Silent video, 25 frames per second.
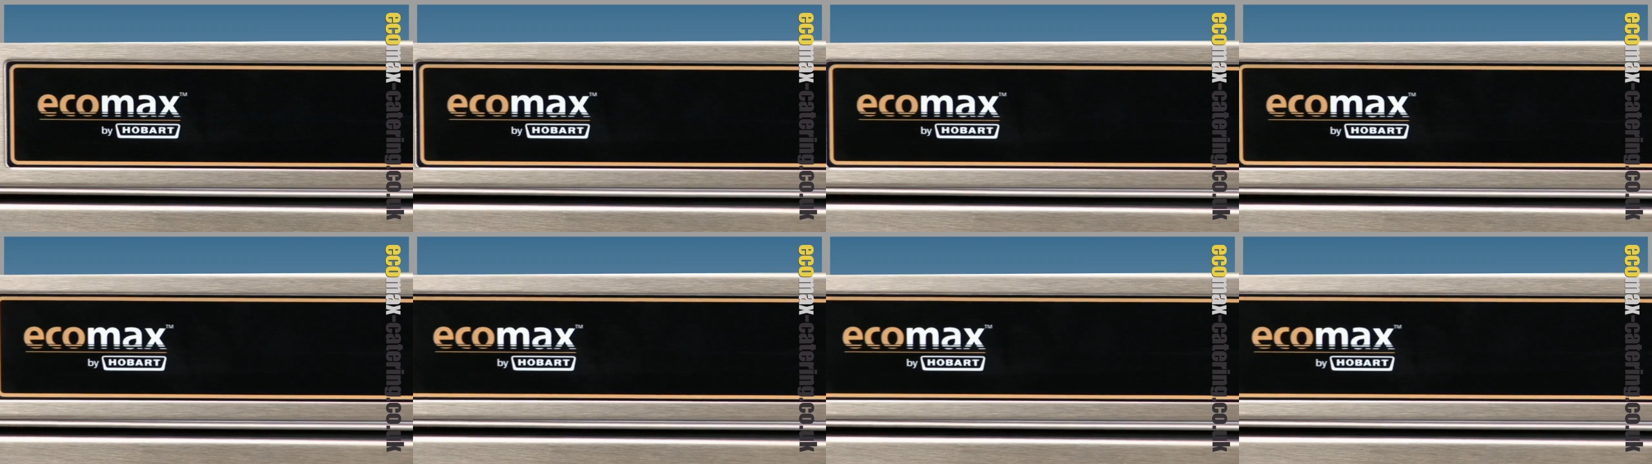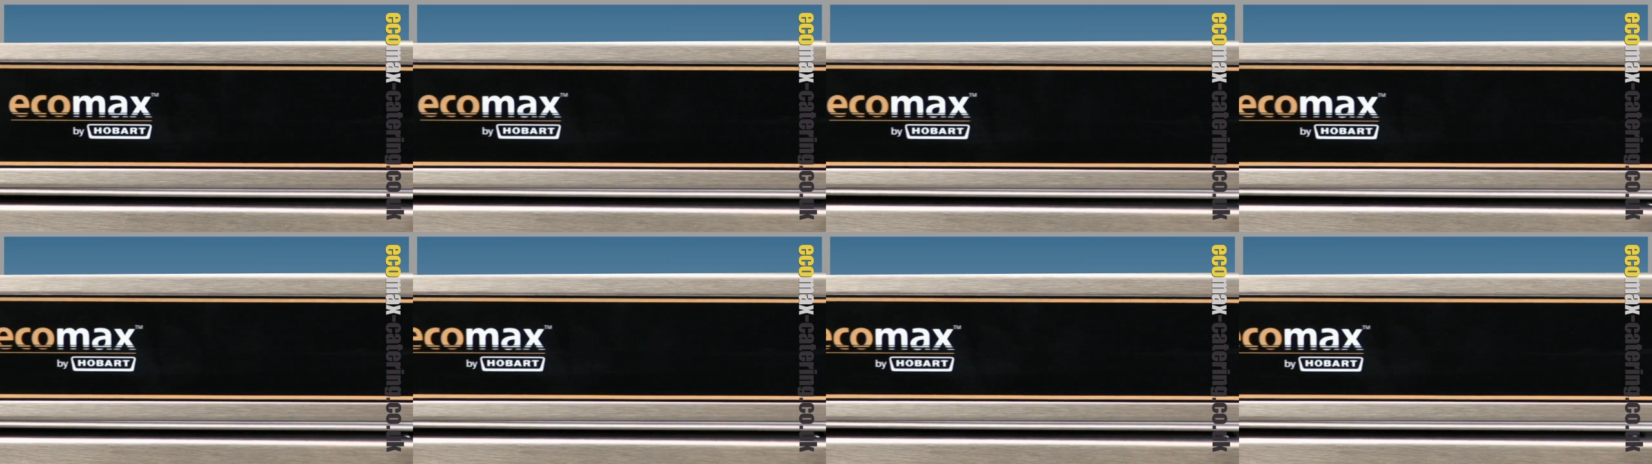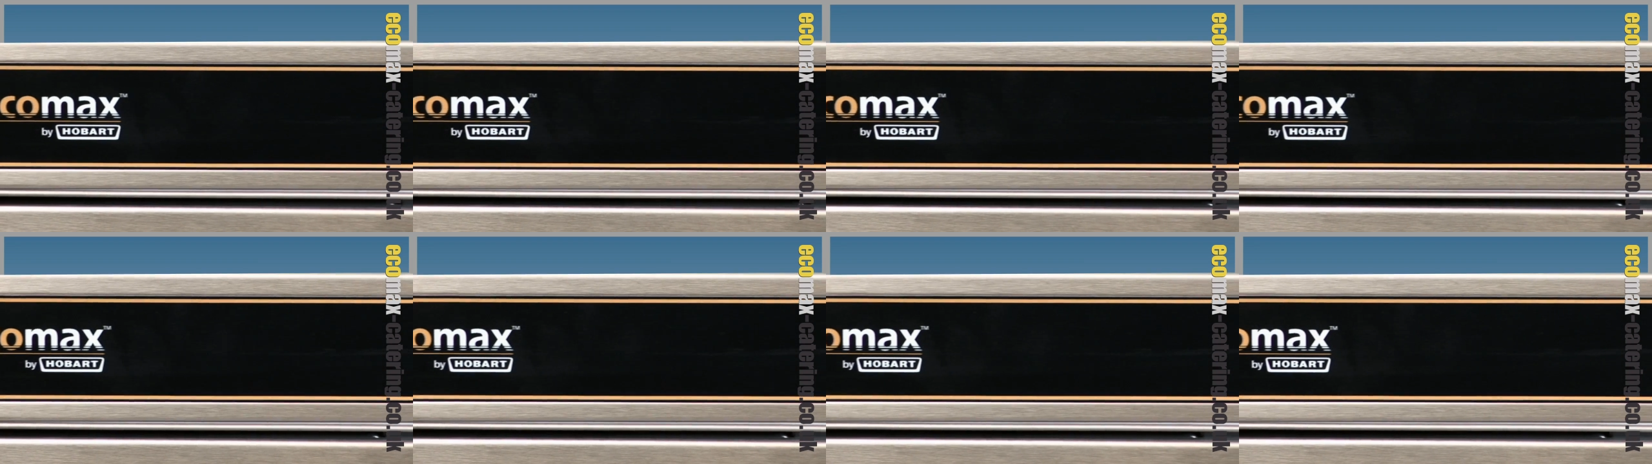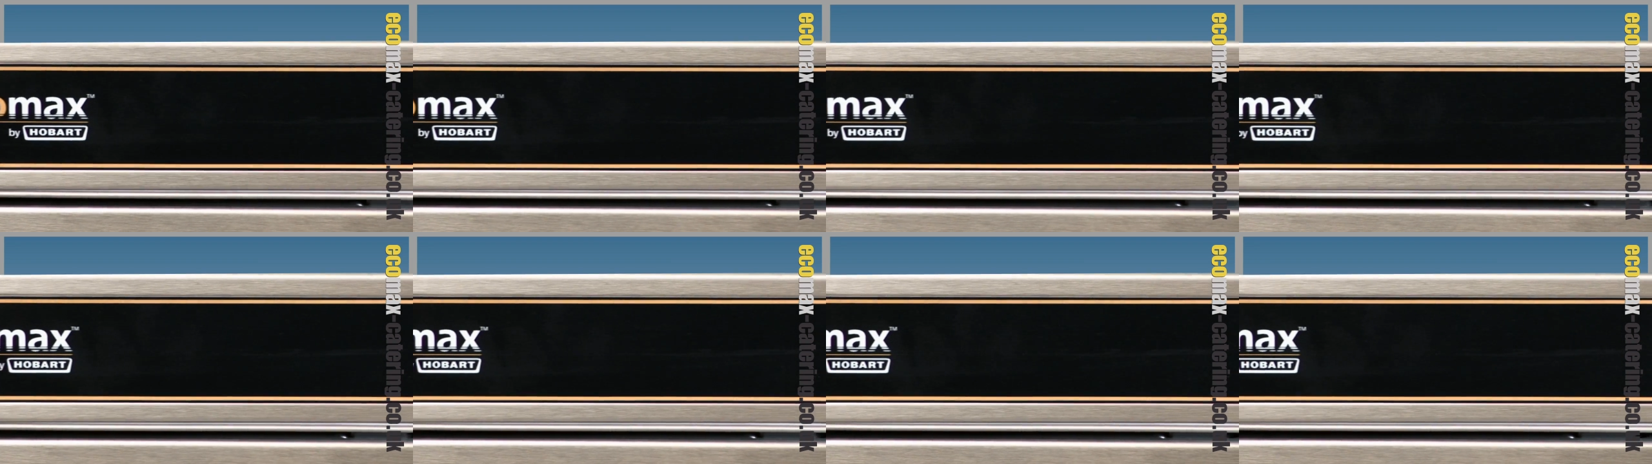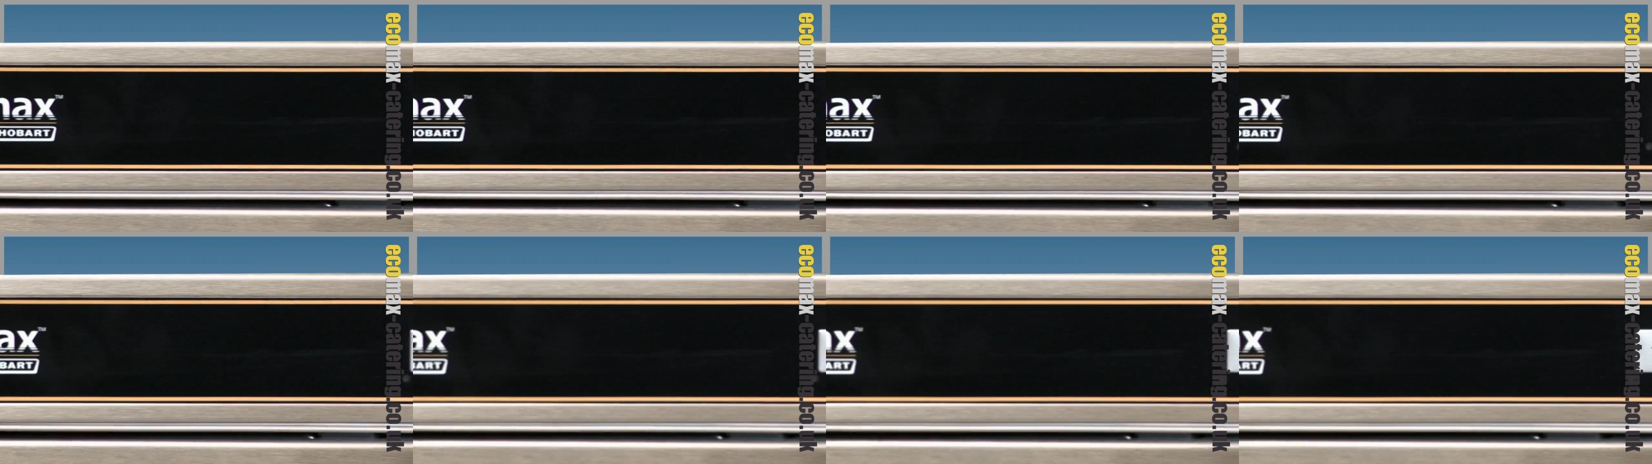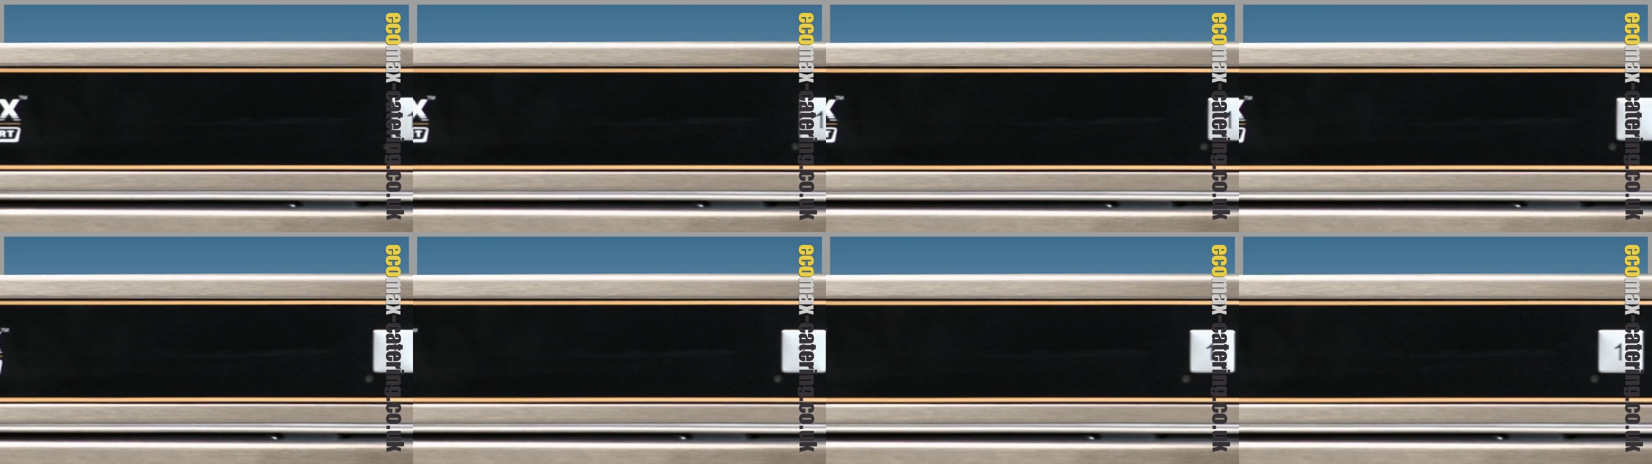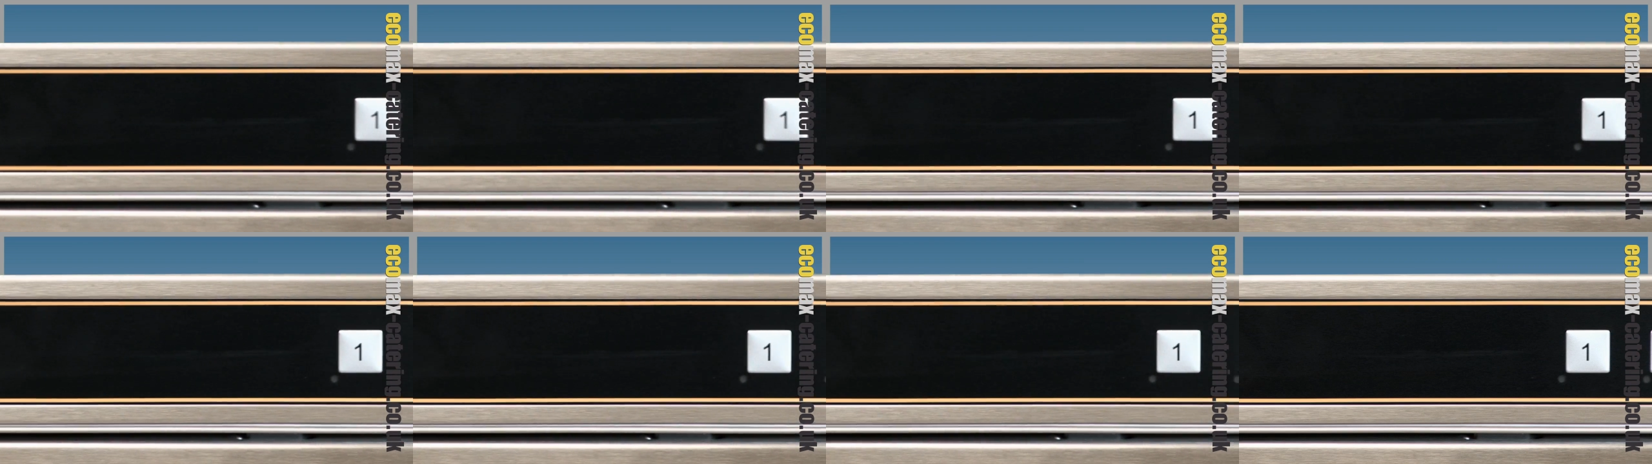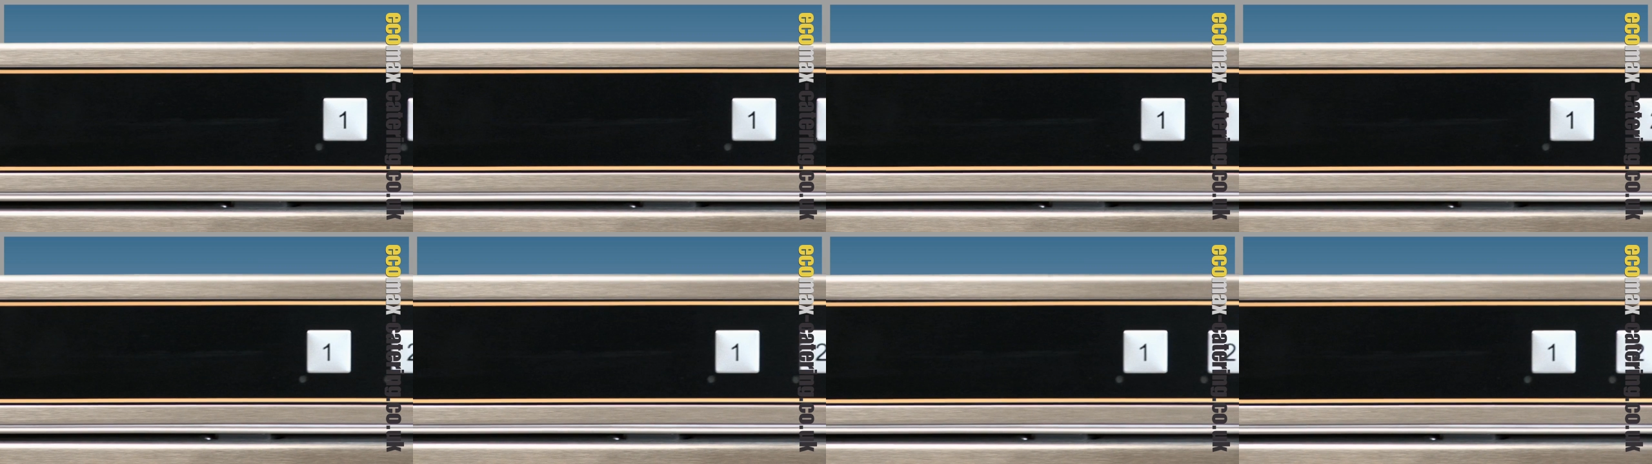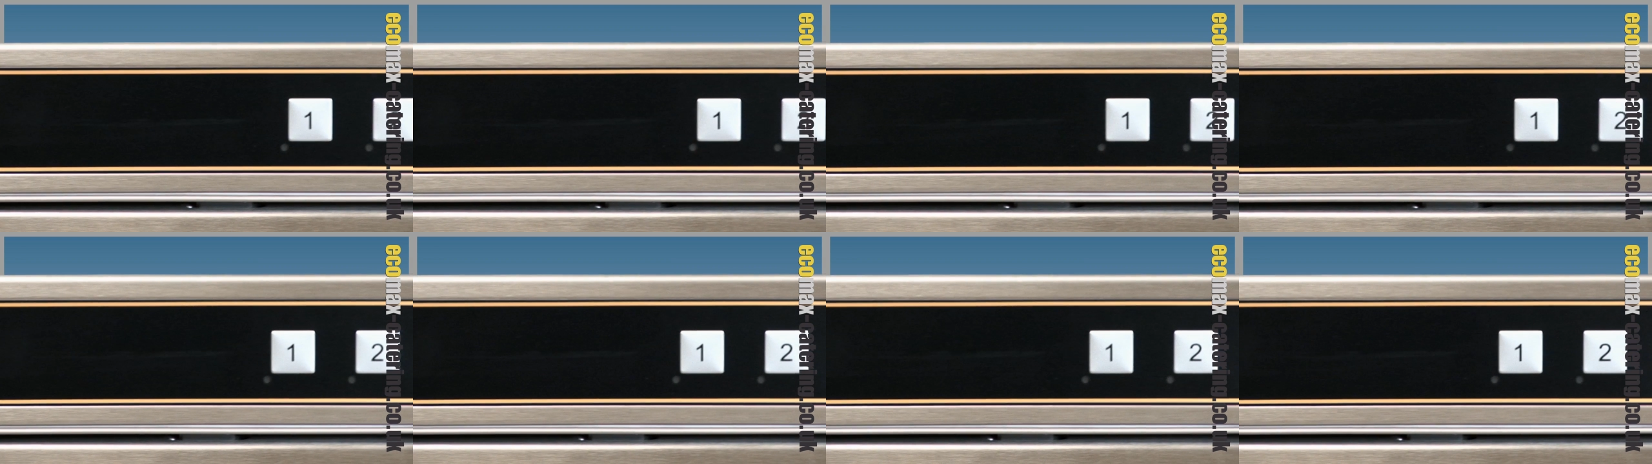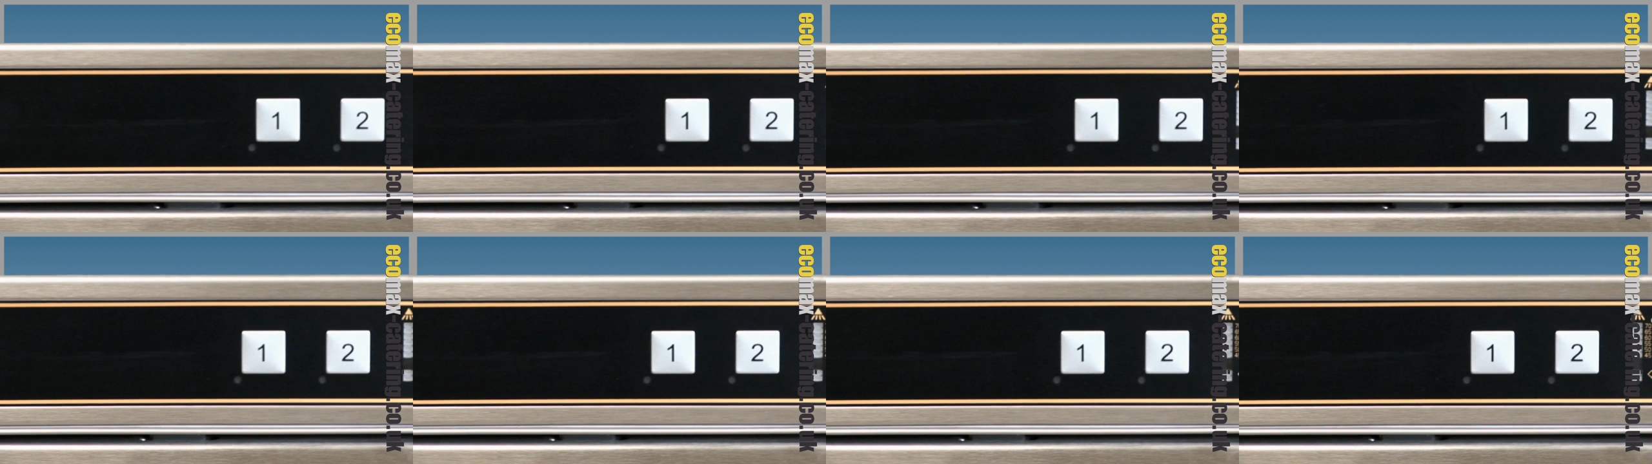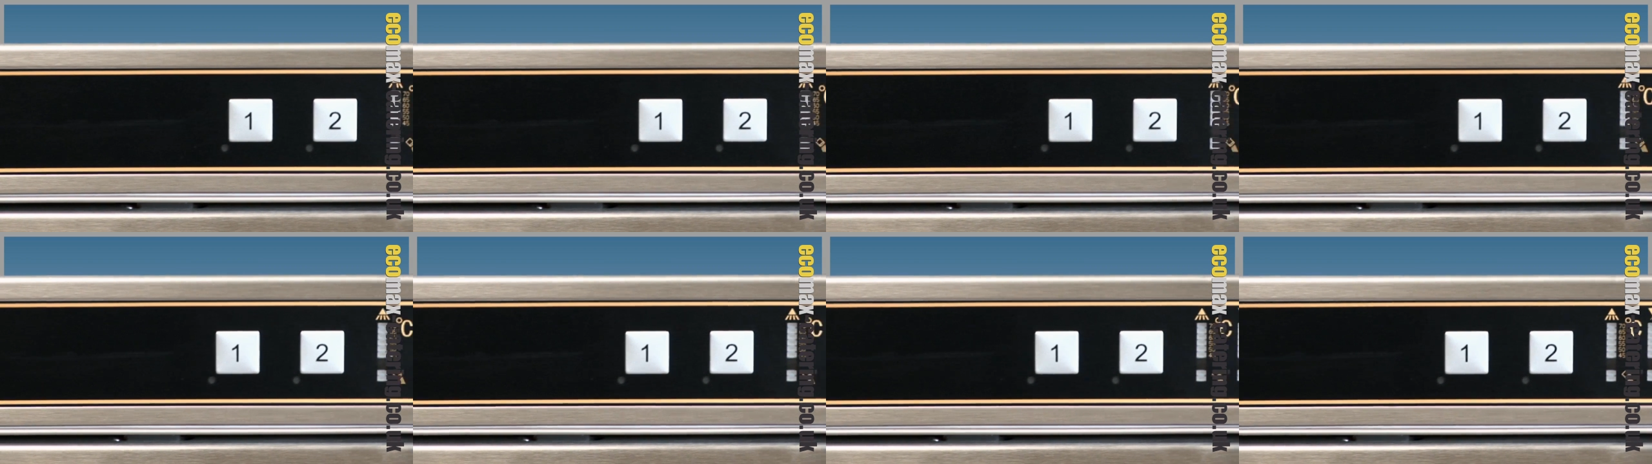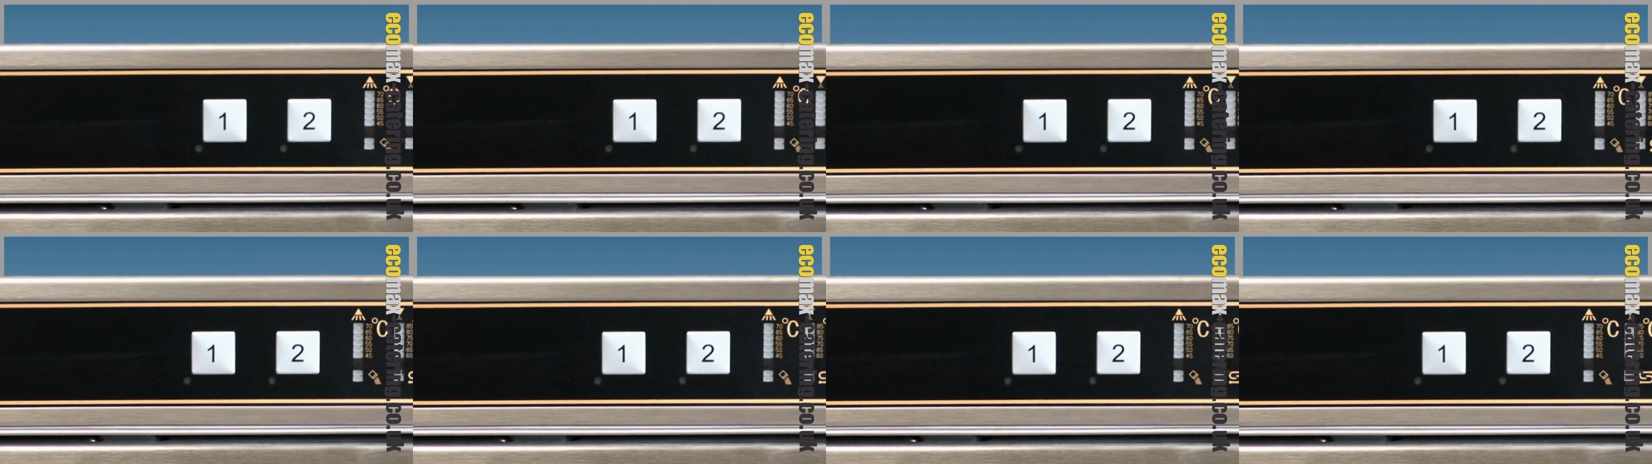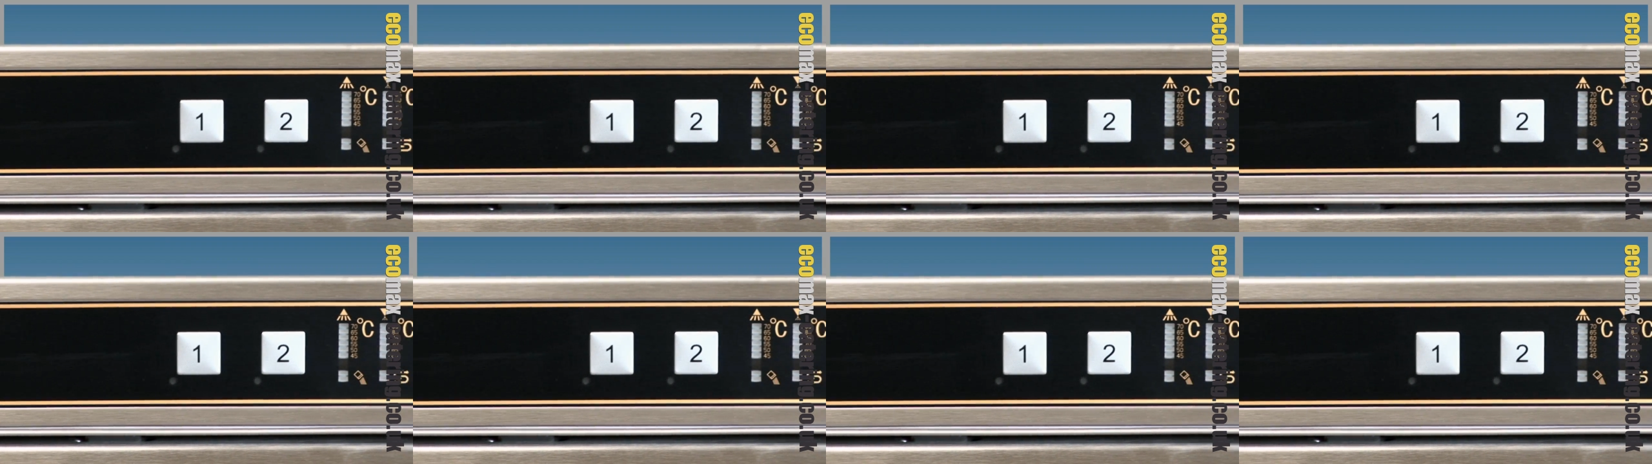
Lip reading: [unreadable: no face in view]